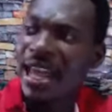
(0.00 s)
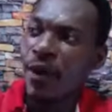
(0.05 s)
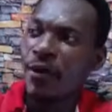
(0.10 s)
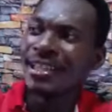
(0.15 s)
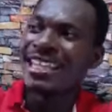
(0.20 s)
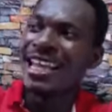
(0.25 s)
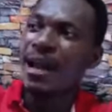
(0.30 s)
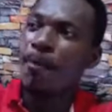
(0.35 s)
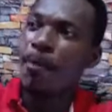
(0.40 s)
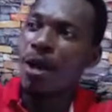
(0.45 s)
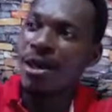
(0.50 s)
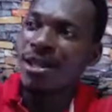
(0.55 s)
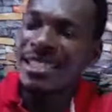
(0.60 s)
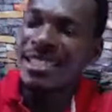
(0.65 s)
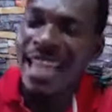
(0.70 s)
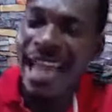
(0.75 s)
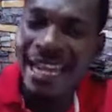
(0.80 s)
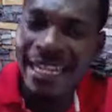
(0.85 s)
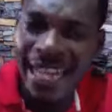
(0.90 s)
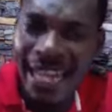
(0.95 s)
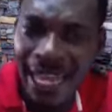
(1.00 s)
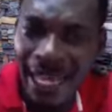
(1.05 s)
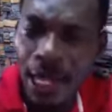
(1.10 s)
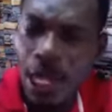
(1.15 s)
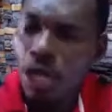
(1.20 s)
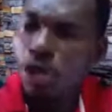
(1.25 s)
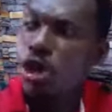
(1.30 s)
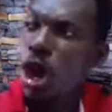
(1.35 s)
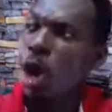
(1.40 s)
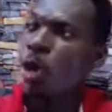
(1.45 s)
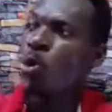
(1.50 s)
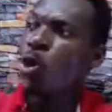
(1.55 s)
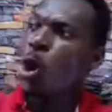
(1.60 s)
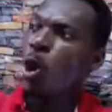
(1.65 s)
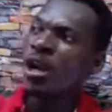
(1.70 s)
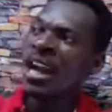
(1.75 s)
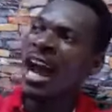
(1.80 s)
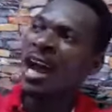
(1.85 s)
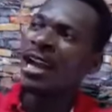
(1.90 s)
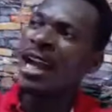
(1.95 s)
There is a monster there. Don't
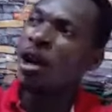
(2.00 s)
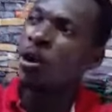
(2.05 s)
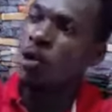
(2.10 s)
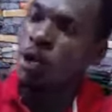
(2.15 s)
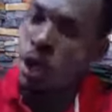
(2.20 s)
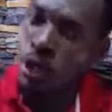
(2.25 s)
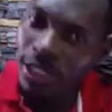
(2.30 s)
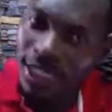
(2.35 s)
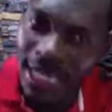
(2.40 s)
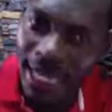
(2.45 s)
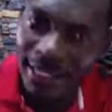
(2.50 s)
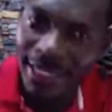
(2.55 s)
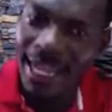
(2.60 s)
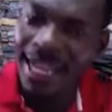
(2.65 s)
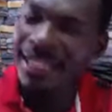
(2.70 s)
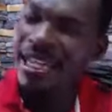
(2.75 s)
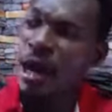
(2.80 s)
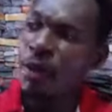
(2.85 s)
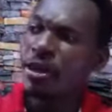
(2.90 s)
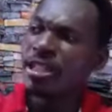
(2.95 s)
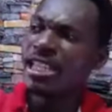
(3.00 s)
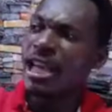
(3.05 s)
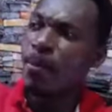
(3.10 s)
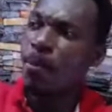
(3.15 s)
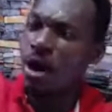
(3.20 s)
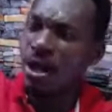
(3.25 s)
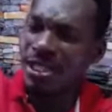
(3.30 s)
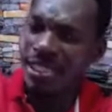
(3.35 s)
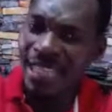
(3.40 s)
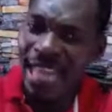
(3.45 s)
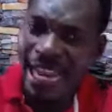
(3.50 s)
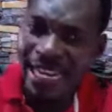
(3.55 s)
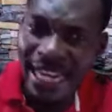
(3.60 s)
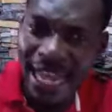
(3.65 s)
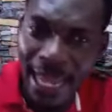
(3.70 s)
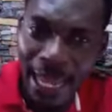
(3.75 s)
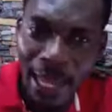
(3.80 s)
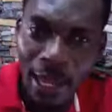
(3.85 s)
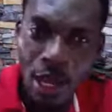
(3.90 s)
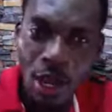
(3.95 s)
go down the closet. There is a monster
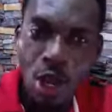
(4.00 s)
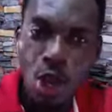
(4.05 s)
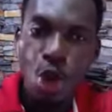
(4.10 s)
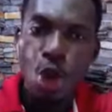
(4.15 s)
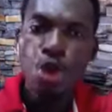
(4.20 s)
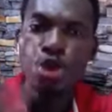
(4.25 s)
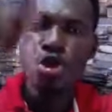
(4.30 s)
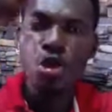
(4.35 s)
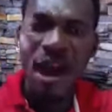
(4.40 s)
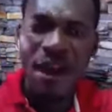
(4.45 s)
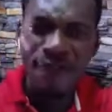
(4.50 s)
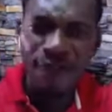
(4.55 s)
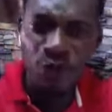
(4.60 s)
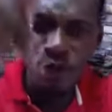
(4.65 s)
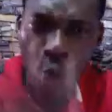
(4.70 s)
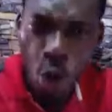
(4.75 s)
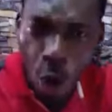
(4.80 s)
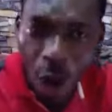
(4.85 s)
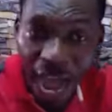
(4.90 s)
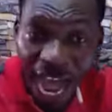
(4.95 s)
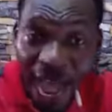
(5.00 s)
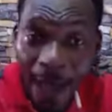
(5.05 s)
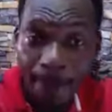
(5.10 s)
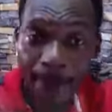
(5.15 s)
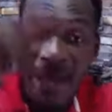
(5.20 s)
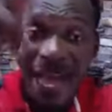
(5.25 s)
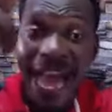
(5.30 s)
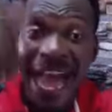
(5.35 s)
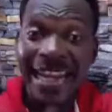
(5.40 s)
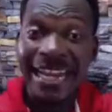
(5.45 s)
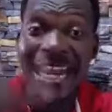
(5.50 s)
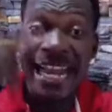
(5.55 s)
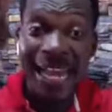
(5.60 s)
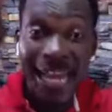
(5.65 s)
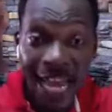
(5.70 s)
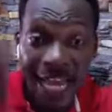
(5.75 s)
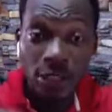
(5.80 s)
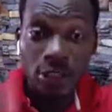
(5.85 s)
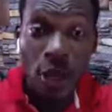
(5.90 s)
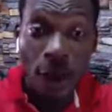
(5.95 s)
there. You have grown up at the
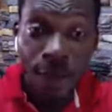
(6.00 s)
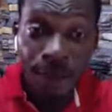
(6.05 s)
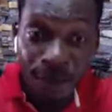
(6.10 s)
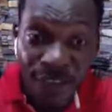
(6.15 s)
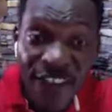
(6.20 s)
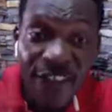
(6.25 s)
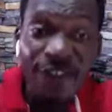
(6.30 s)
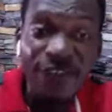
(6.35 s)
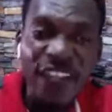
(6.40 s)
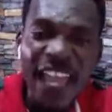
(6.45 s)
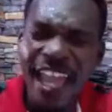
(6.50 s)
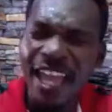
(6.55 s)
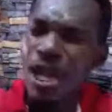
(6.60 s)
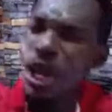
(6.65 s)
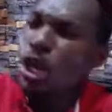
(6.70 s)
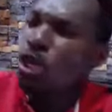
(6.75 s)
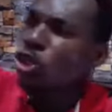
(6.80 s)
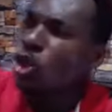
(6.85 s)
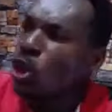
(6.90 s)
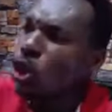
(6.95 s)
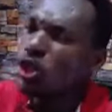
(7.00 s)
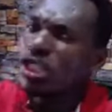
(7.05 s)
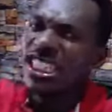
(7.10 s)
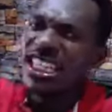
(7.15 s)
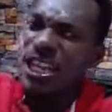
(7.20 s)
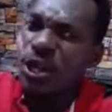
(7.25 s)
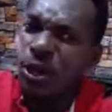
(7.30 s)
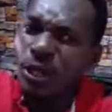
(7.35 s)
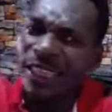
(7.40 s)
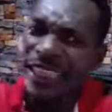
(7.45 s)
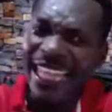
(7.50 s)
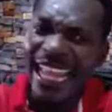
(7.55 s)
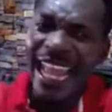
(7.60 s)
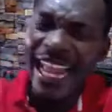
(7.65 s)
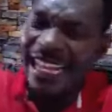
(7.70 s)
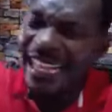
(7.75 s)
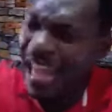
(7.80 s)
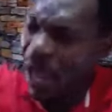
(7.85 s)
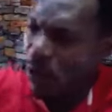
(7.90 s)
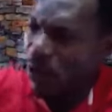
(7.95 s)
age of 50. You still
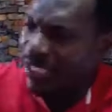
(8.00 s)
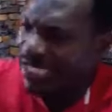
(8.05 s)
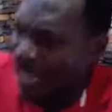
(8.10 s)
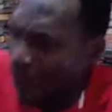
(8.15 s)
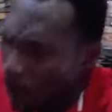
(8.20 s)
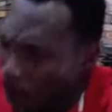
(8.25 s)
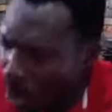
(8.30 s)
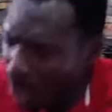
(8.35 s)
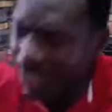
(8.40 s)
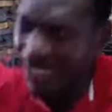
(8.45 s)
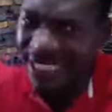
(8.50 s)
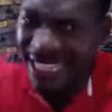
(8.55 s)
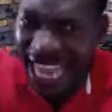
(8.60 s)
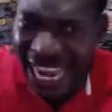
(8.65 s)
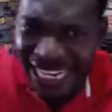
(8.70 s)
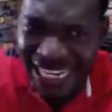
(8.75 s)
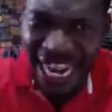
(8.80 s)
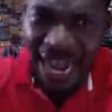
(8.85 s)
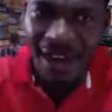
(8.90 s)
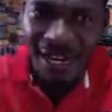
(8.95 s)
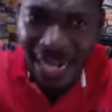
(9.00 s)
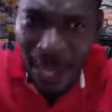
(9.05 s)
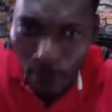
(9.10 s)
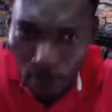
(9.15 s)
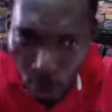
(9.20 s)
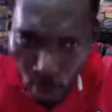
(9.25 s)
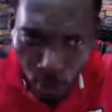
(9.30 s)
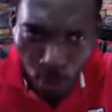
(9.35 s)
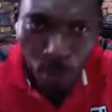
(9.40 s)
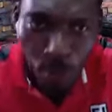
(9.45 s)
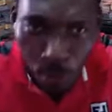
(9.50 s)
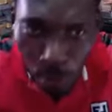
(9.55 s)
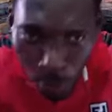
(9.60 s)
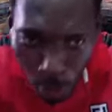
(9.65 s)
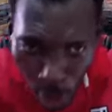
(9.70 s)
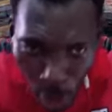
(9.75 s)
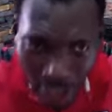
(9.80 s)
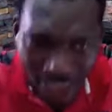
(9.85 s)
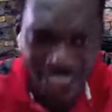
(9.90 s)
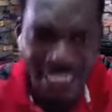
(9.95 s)
think there is a monster down the
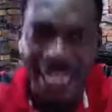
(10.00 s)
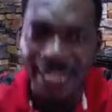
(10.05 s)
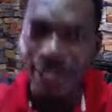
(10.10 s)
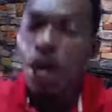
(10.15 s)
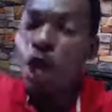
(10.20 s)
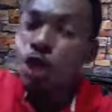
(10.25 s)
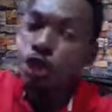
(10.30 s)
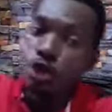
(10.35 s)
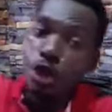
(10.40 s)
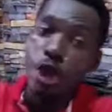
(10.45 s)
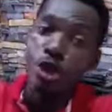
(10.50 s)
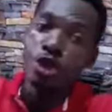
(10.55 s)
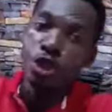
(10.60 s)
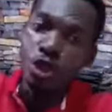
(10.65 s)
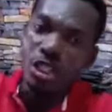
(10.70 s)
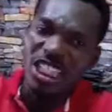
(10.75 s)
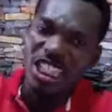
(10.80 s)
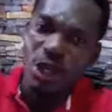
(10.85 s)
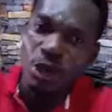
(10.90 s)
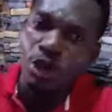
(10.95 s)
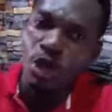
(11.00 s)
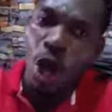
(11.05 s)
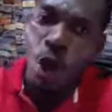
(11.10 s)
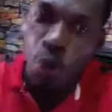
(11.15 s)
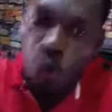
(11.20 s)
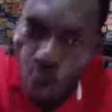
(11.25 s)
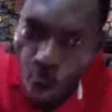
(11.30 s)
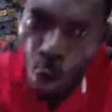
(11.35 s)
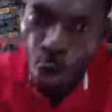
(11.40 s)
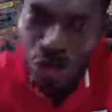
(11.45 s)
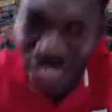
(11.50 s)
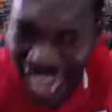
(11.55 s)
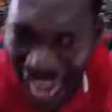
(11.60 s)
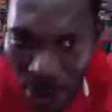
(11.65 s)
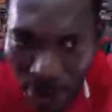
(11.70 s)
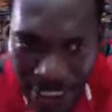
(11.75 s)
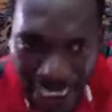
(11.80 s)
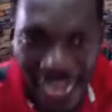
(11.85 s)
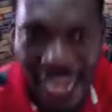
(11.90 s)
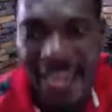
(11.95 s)
closet. So you still don't go
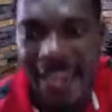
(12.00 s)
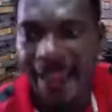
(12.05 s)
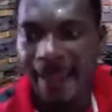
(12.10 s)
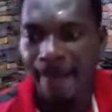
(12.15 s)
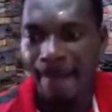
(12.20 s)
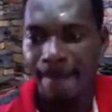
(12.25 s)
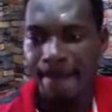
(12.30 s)
down there.